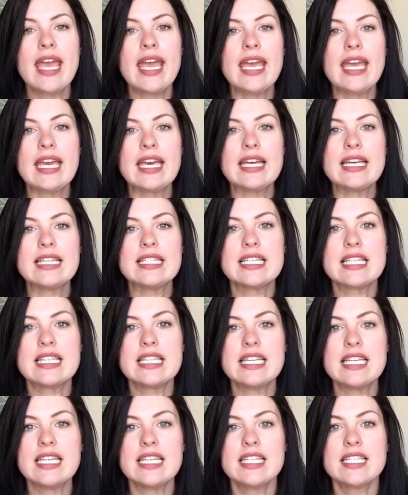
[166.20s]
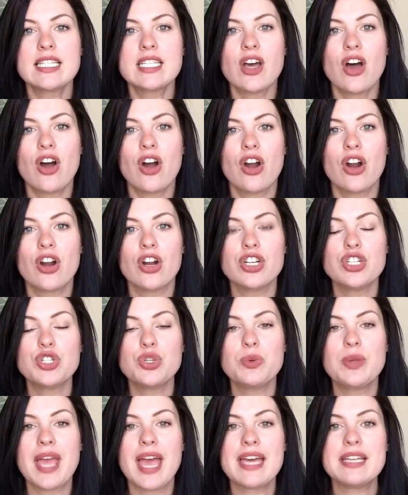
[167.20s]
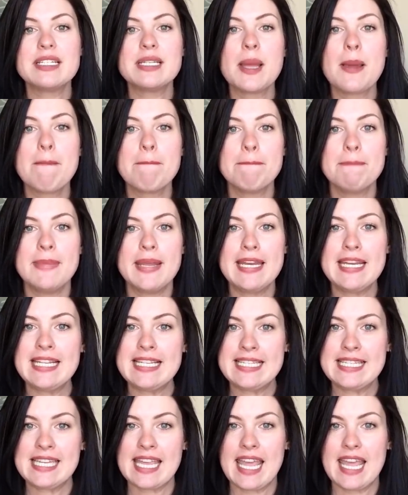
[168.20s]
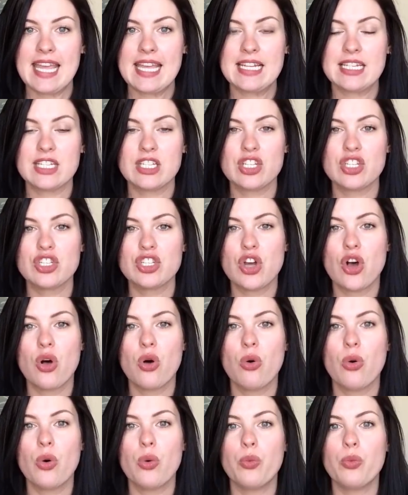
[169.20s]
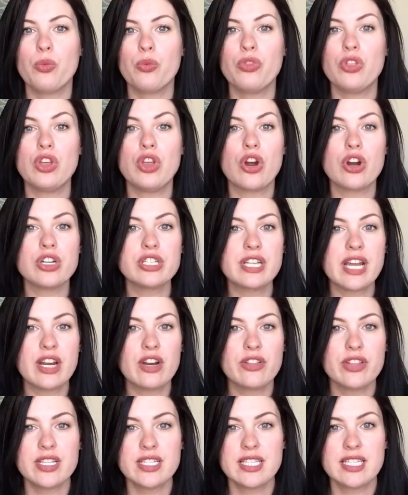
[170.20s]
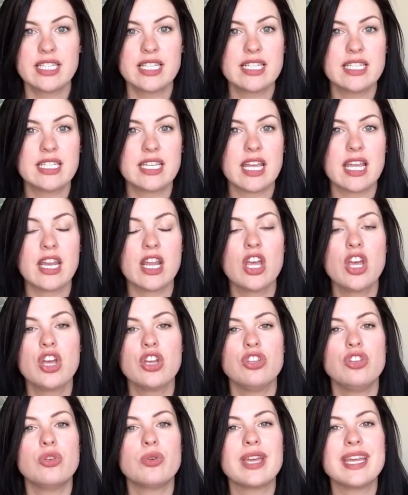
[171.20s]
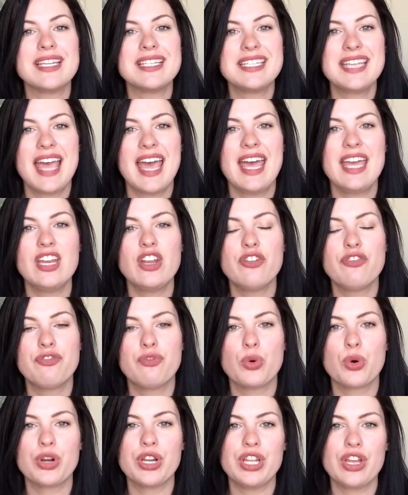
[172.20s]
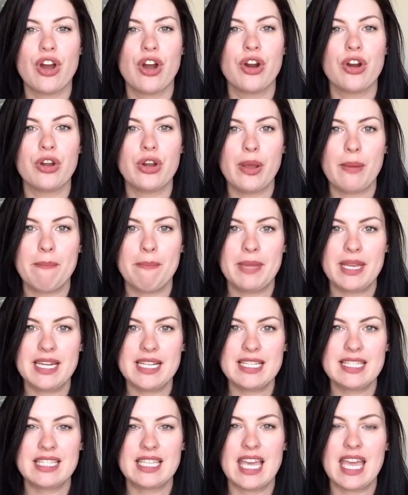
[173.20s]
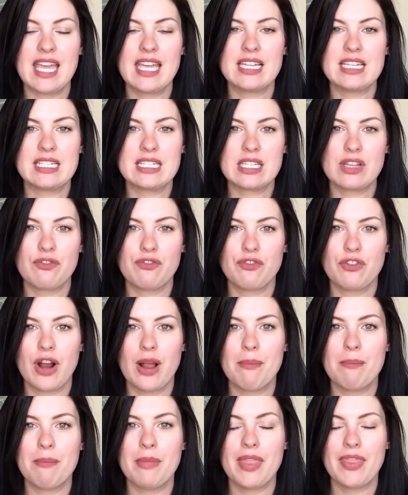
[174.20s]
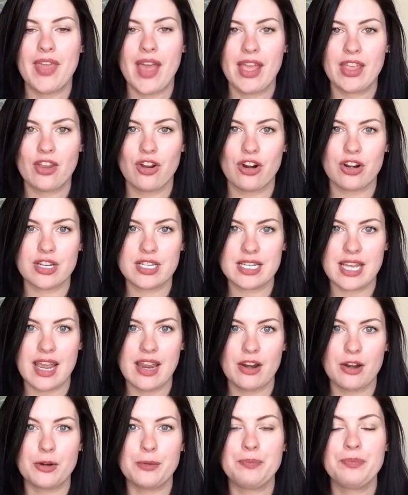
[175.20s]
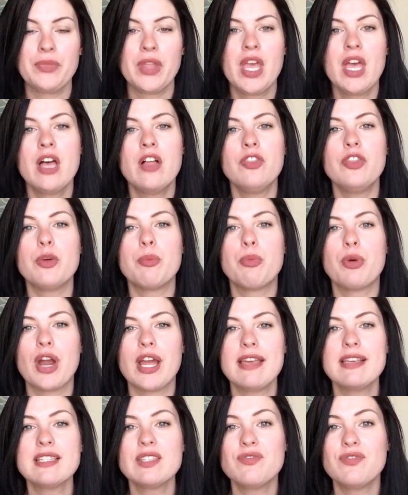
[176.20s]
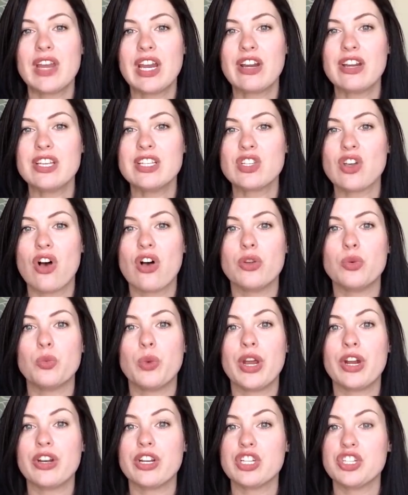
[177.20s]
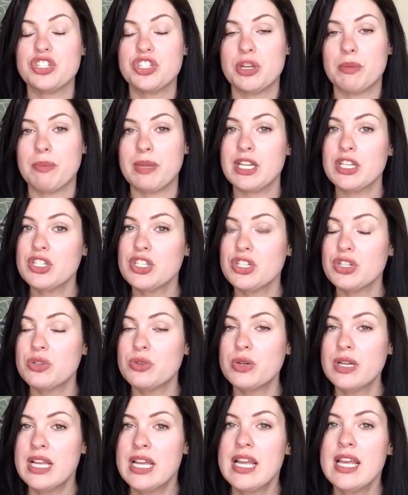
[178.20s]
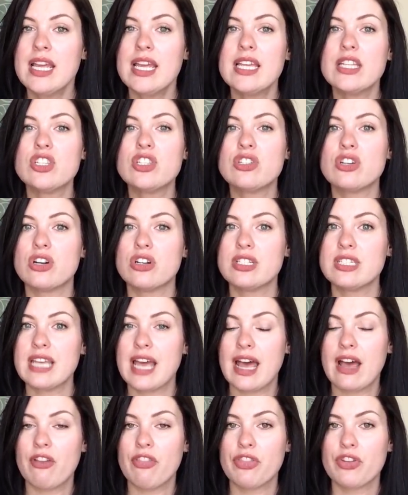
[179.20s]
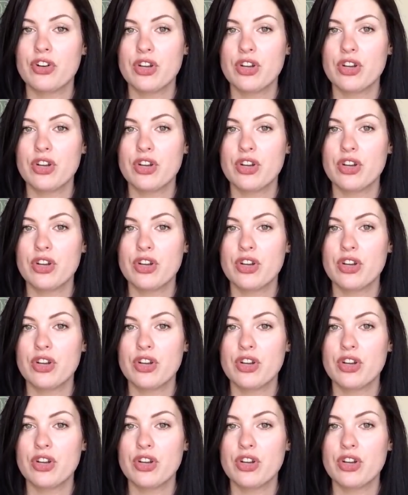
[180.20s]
and these are to get mini skeins. So the yarn dyer that's listed, you'll get 10 40 yard mini skeins from that yarn dyer. The price varies on where it is shipping to. It starts at